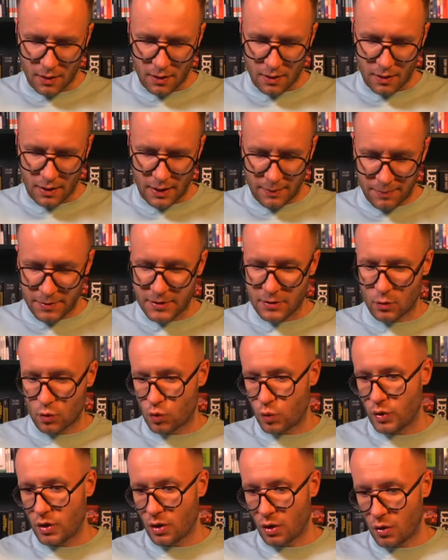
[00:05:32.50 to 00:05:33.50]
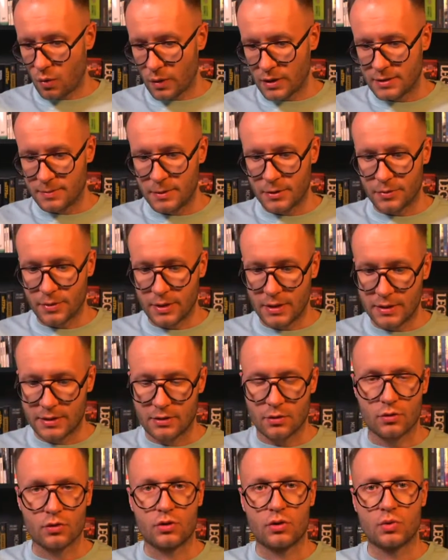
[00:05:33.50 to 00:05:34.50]
Episodes will always be released
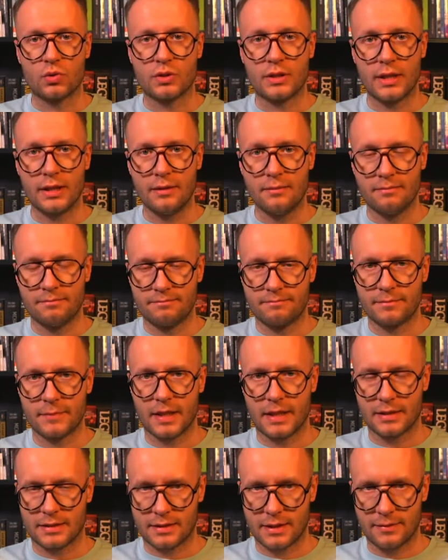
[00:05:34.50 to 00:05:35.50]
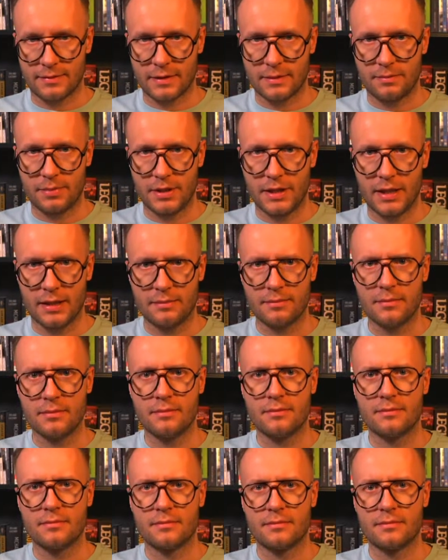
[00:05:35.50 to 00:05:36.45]
on Tuesday at 7 p.m.